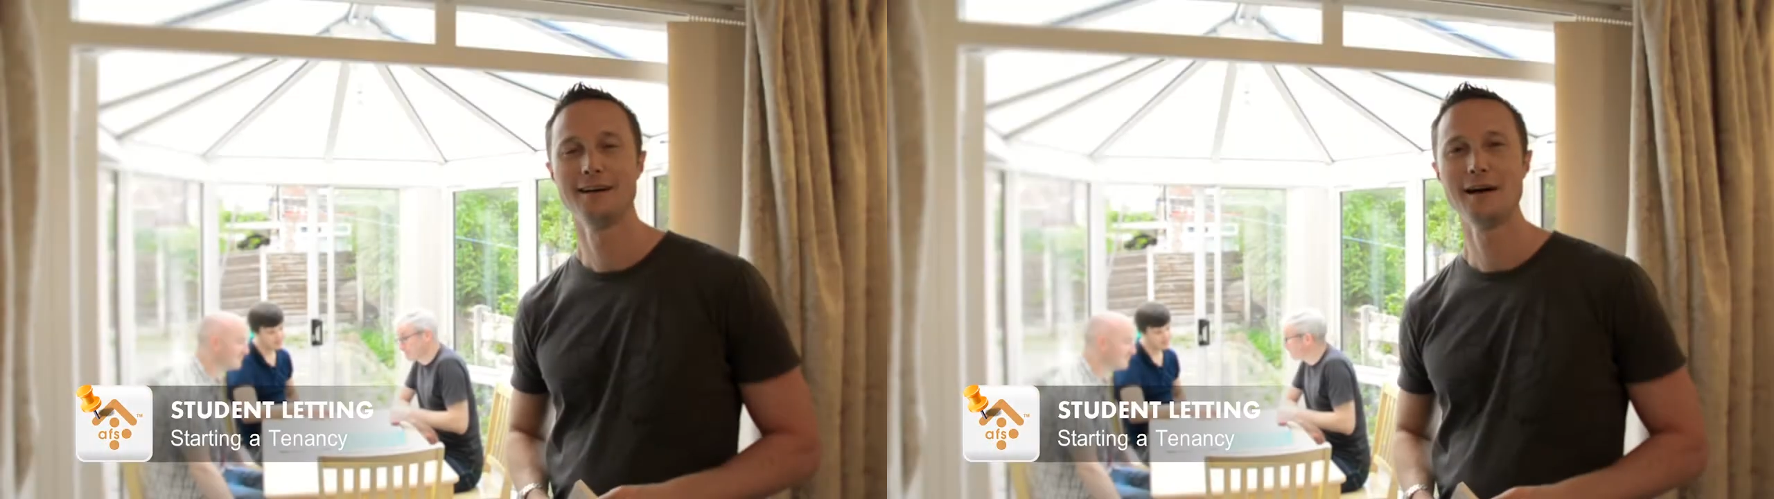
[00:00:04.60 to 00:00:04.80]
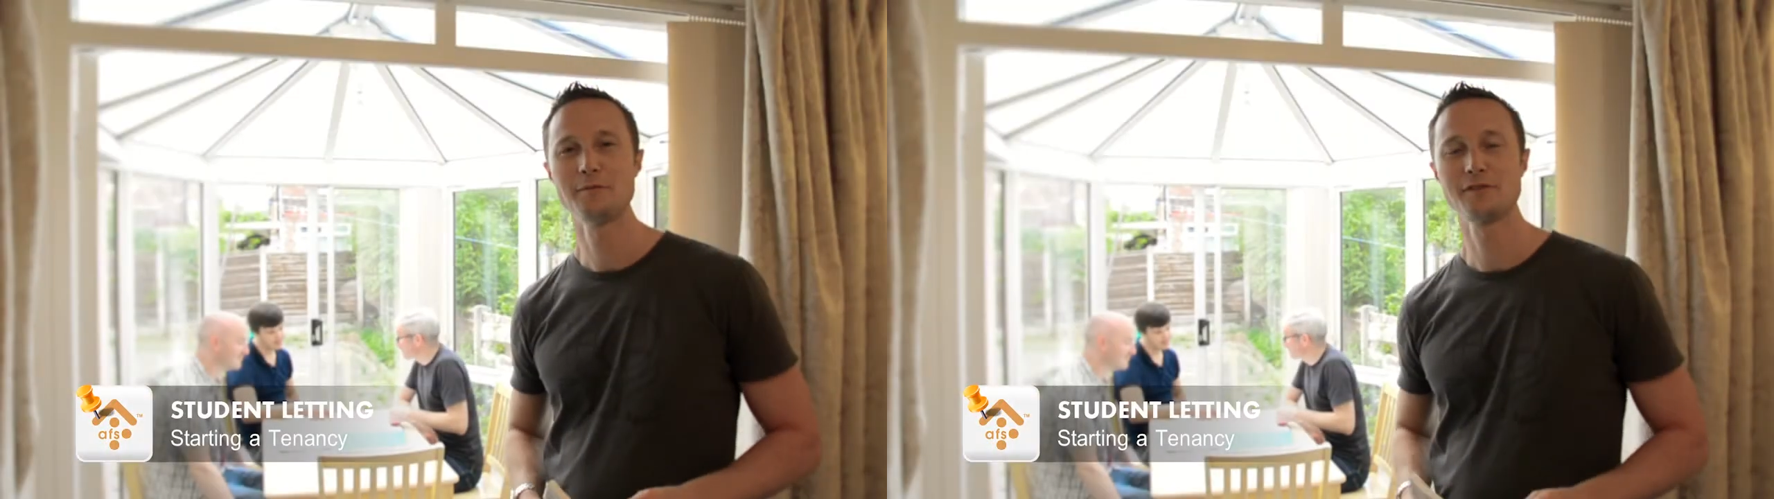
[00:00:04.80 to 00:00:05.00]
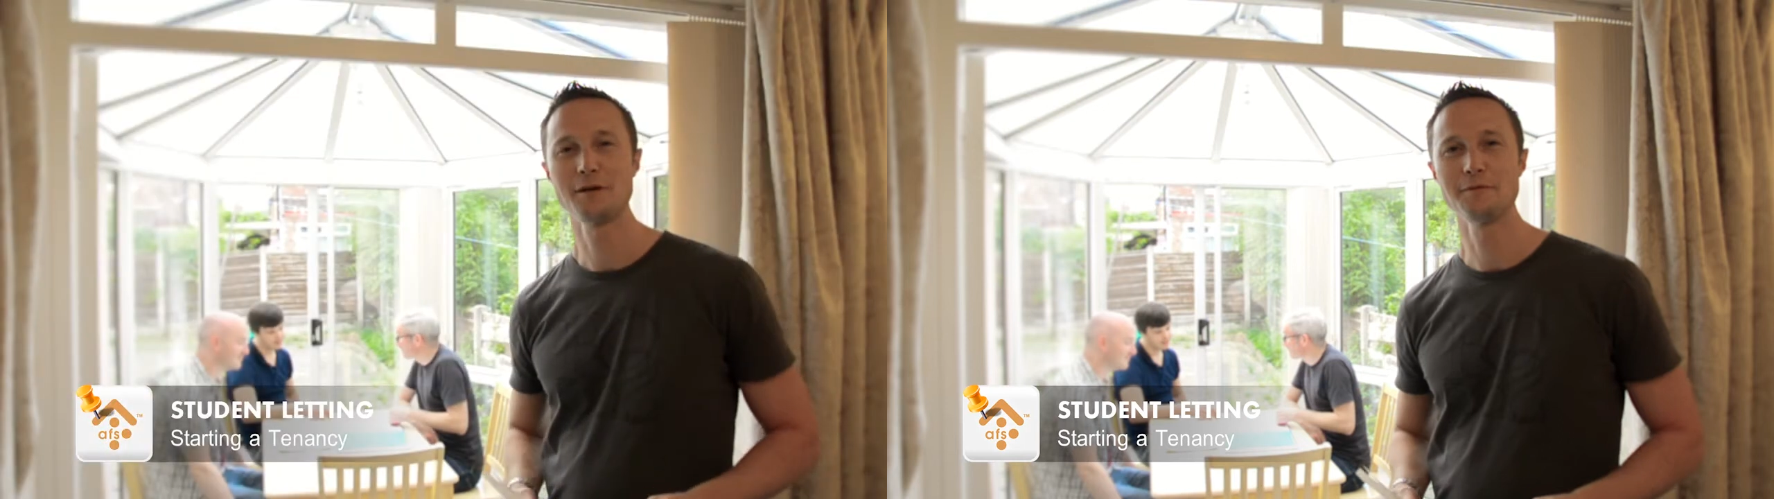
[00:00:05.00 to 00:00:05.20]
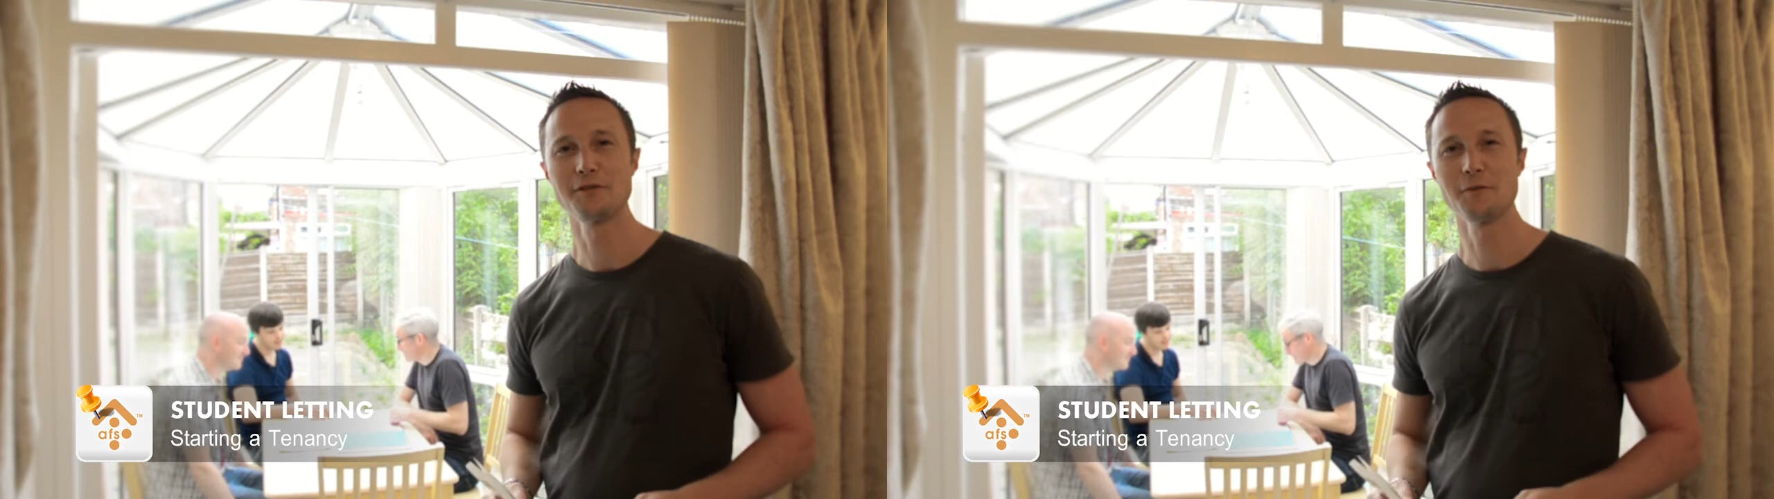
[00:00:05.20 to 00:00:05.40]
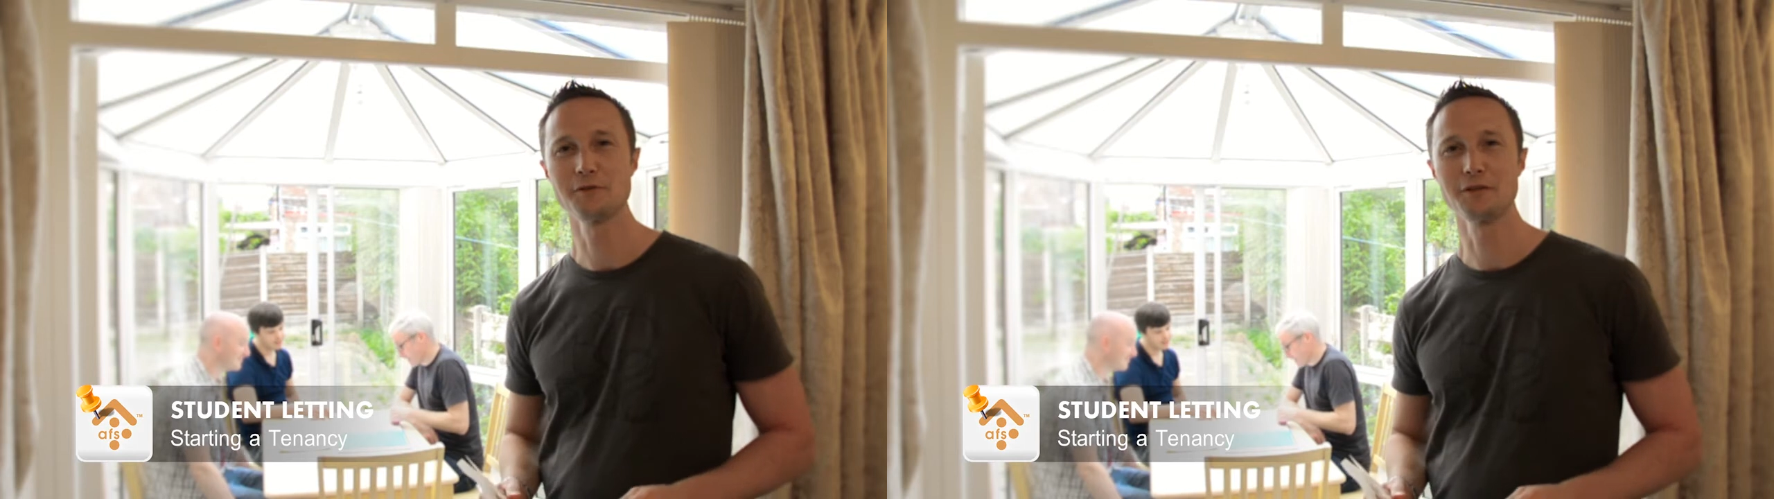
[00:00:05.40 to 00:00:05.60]
Hi, I'm Simon
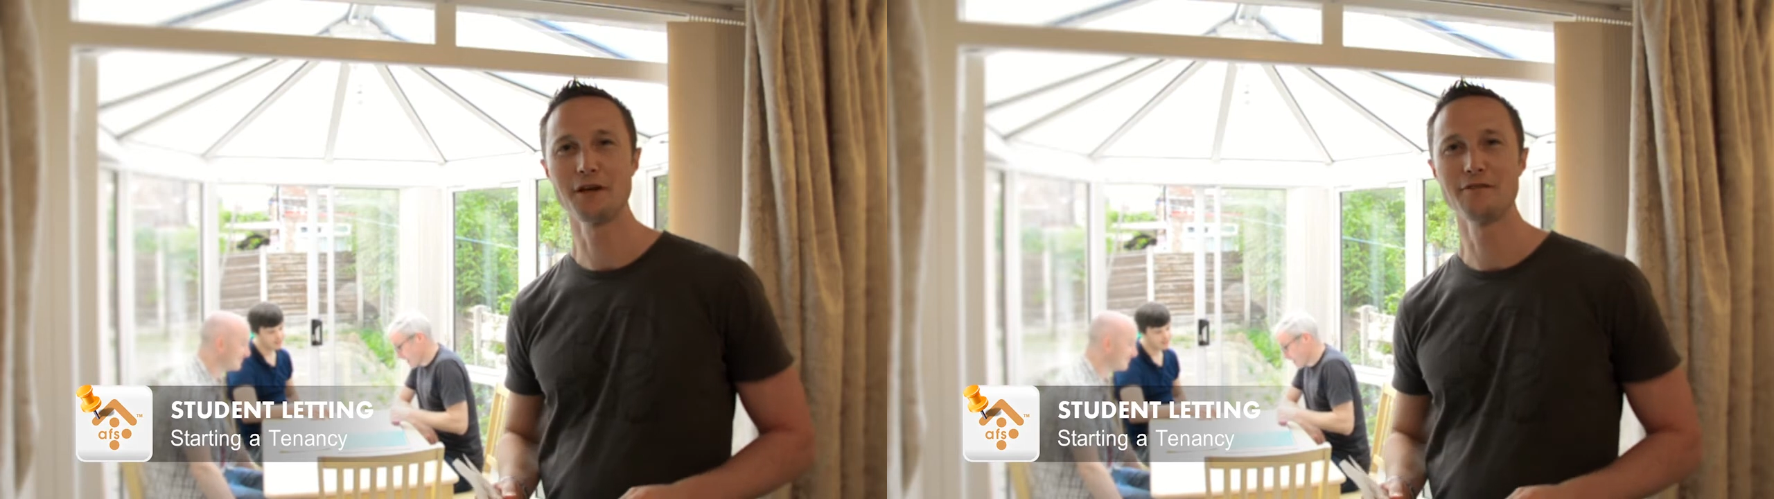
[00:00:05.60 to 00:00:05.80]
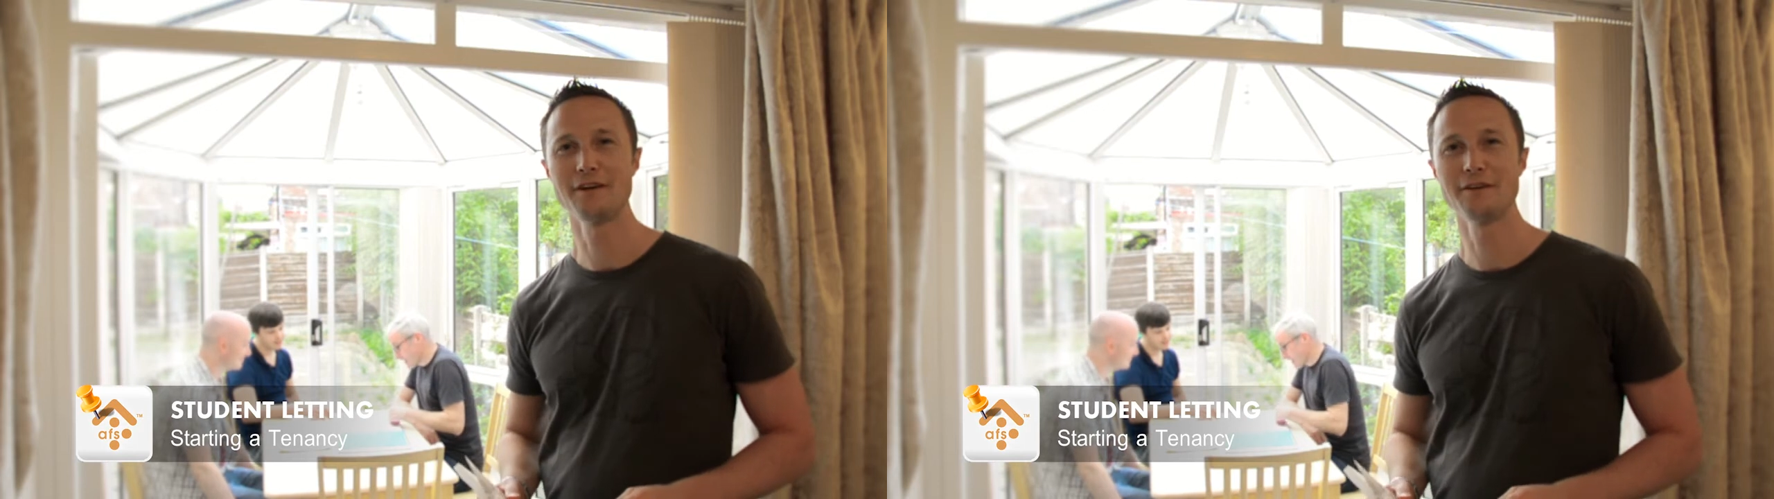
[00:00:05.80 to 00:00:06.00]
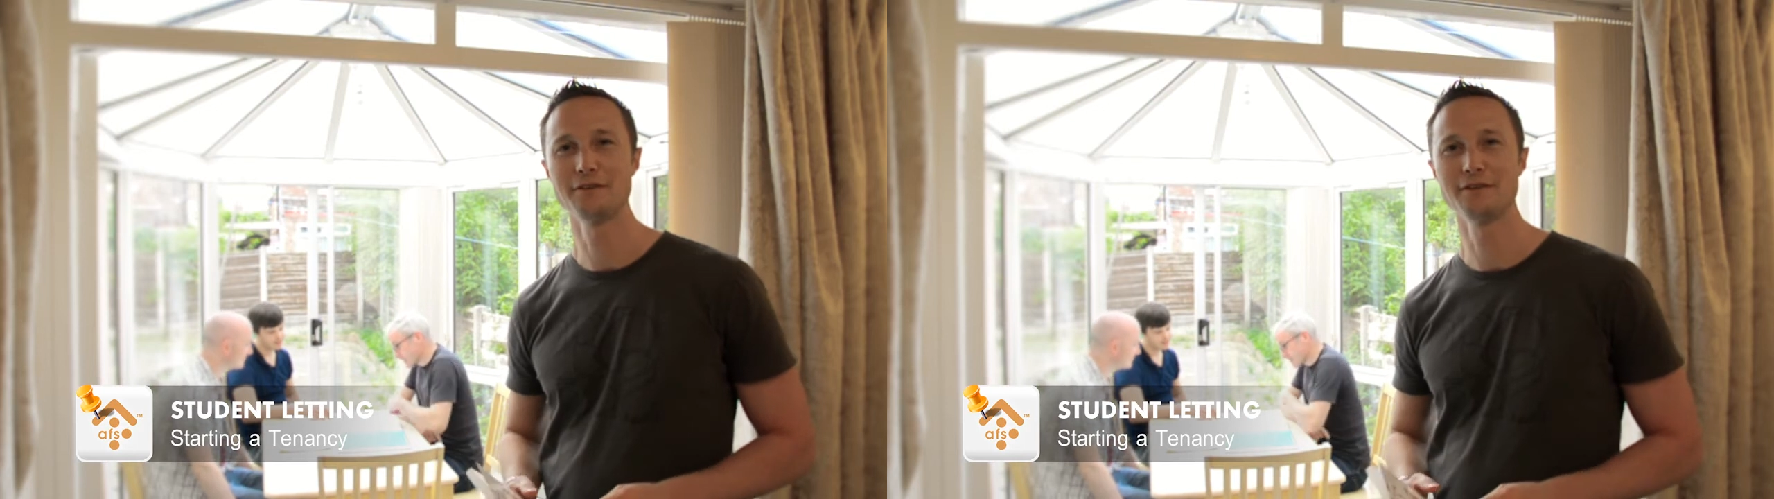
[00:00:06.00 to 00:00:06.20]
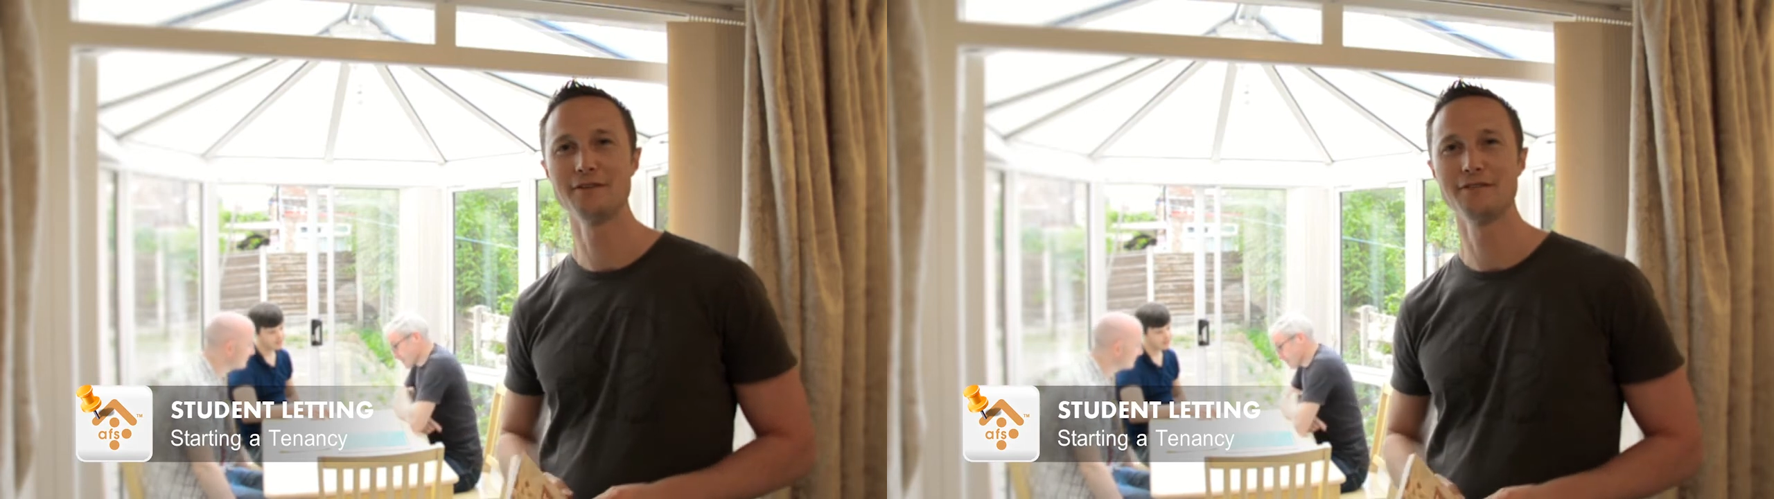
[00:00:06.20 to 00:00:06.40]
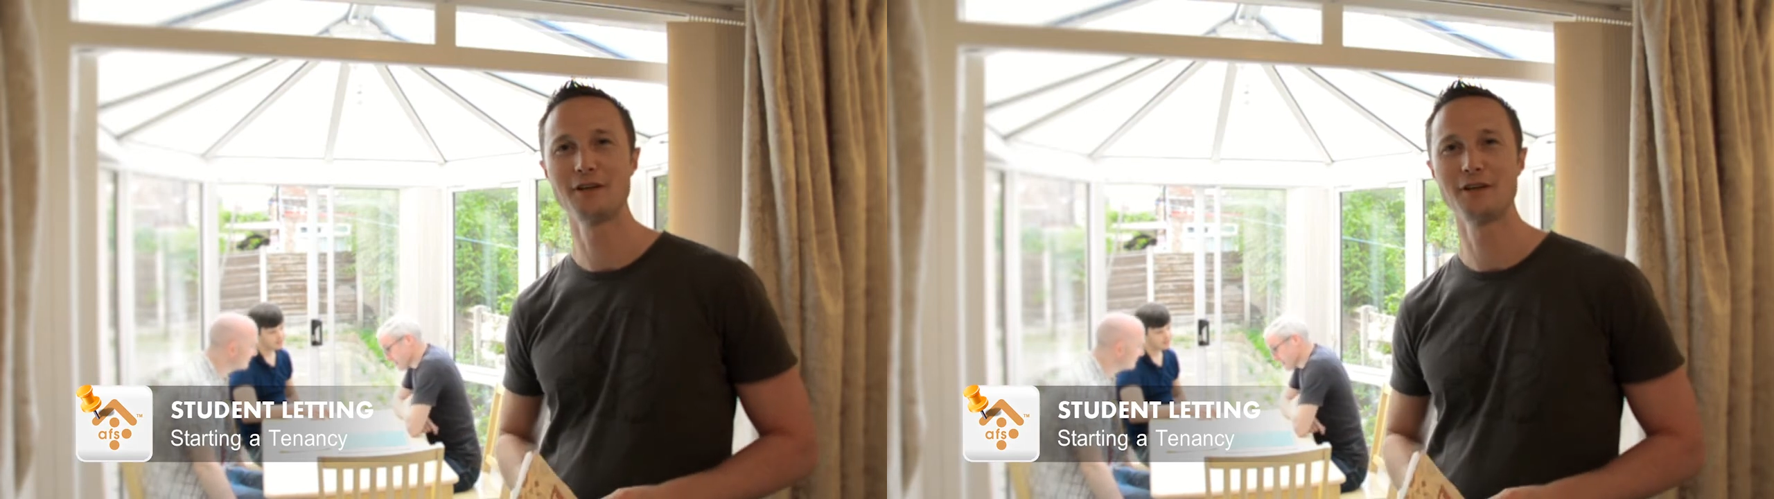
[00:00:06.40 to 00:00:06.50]
Thompson, co-founder of